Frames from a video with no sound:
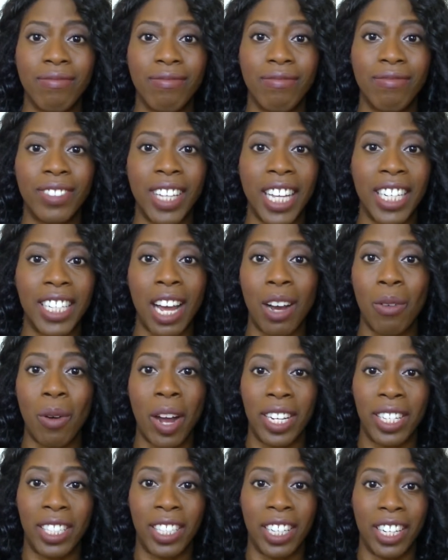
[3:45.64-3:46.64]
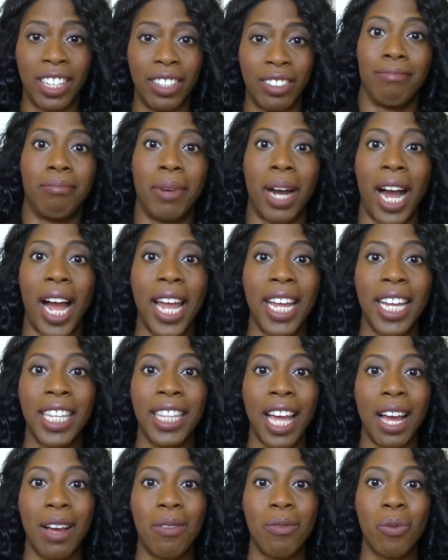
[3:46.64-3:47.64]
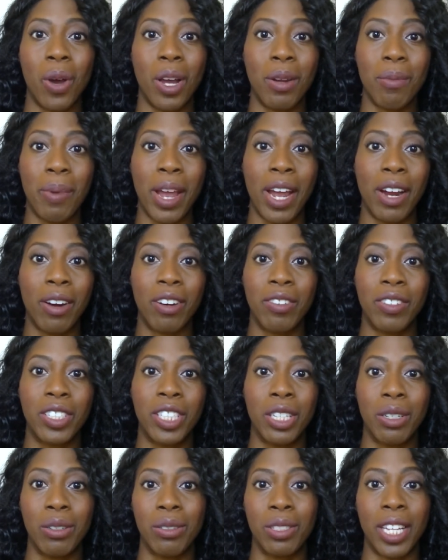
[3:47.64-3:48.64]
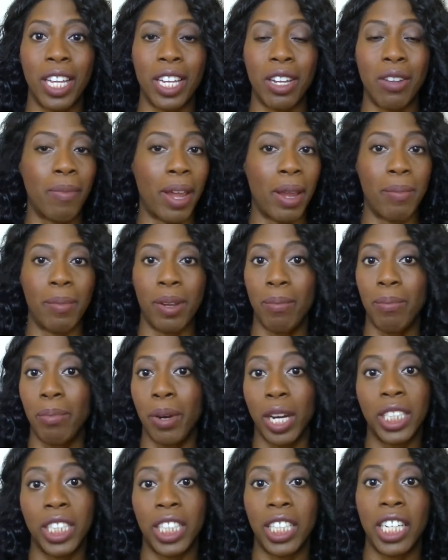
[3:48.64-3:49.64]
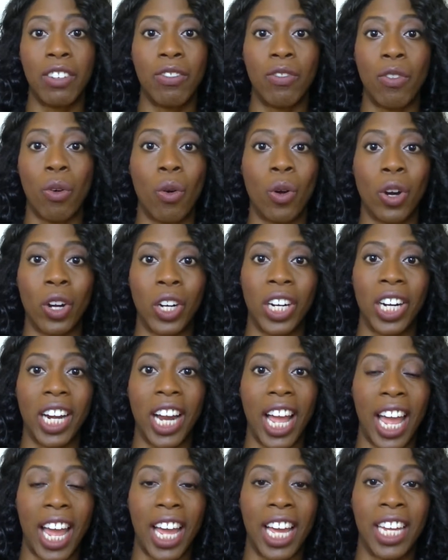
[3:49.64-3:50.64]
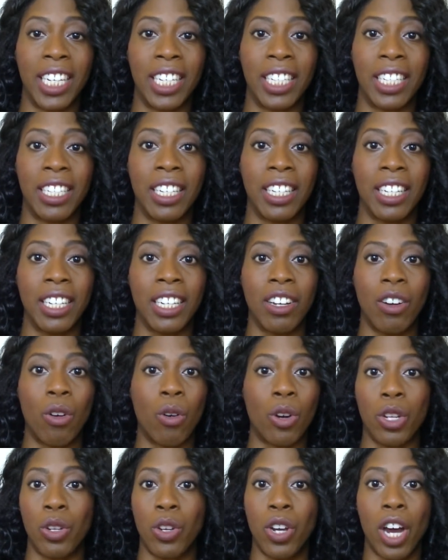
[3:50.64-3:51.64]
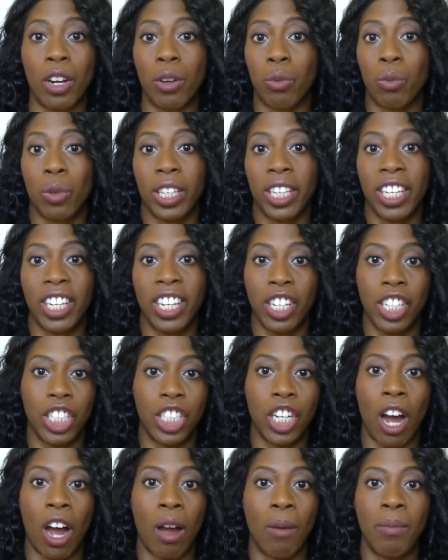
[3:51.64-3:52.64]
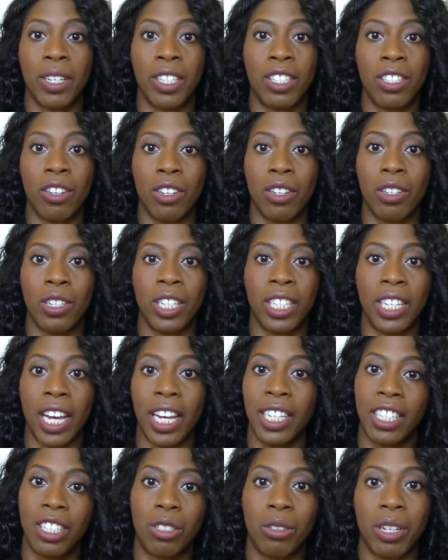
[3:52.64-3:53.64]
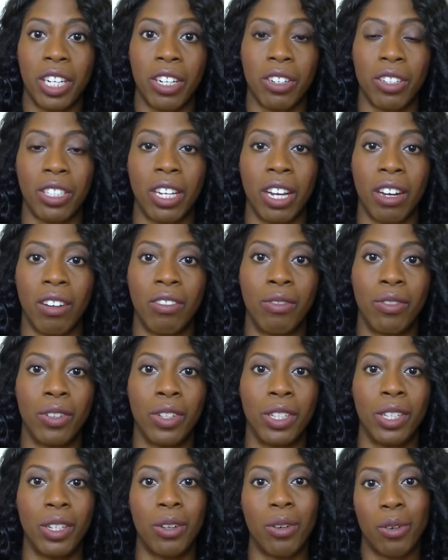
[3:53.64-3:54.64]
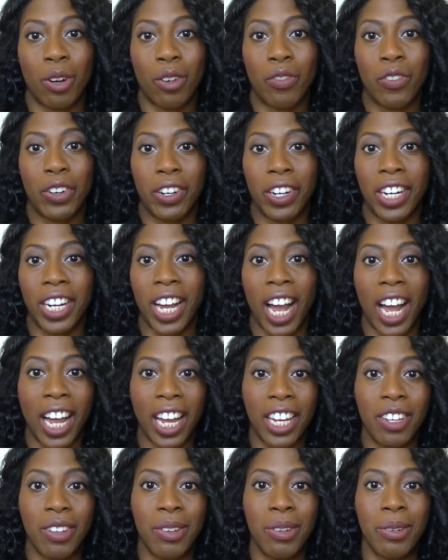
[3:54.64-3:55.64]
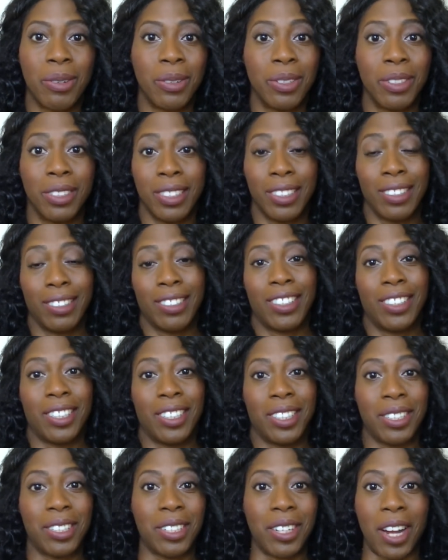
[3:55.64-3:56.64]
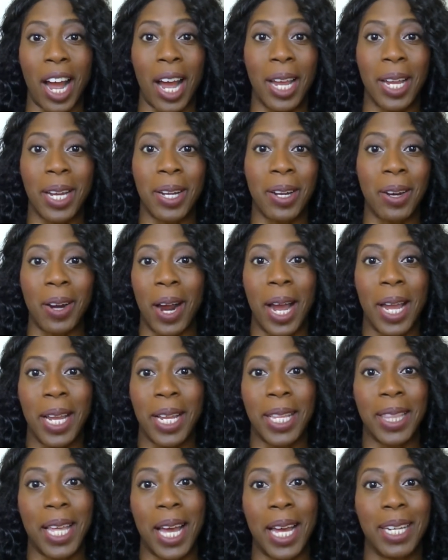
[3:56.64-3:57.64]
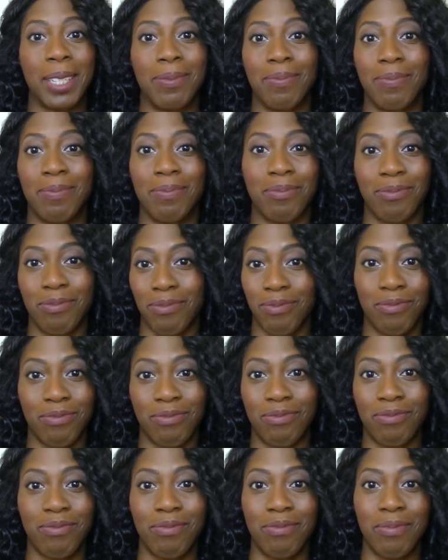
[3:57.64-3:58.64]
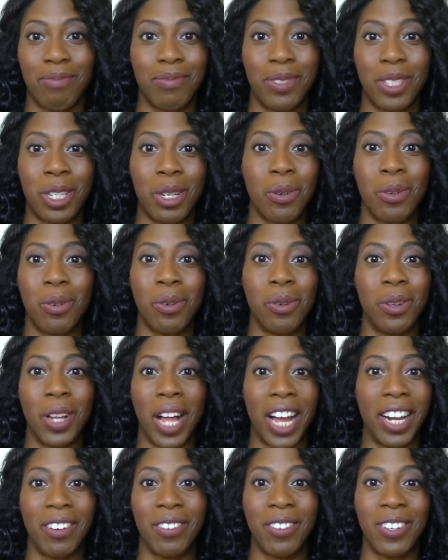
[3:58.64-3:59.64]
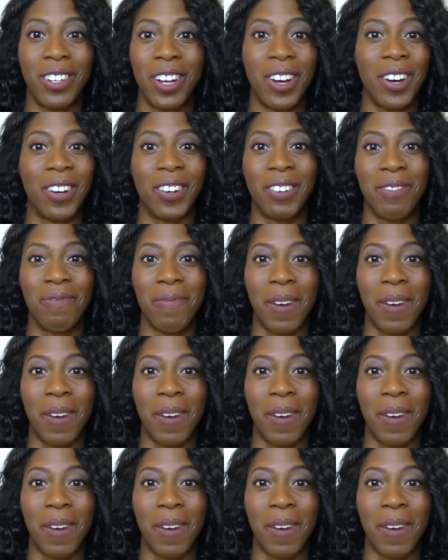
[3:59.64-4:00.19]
That's how I see it. Buying that one pair of shoes that you maybe budgeted for, or you got a really good job and so you decide to treat yourself. Or if you're a guy, you're eyeing that tool. I don't know. My